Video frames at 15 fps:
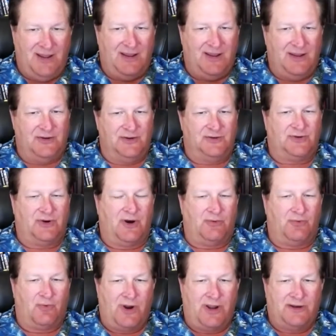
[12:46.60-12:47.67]
Are
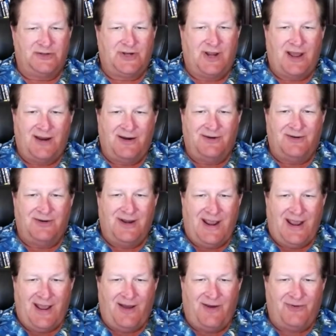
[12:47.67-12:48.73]
rents higher
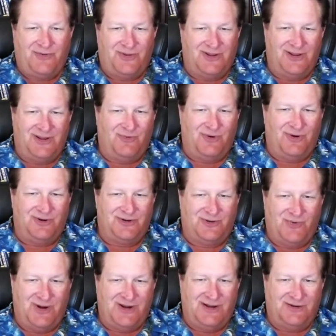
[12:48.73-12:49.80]
now than they were
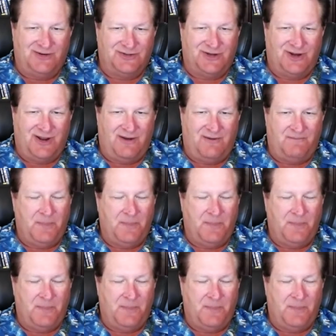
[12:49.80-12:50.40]
20 years ago?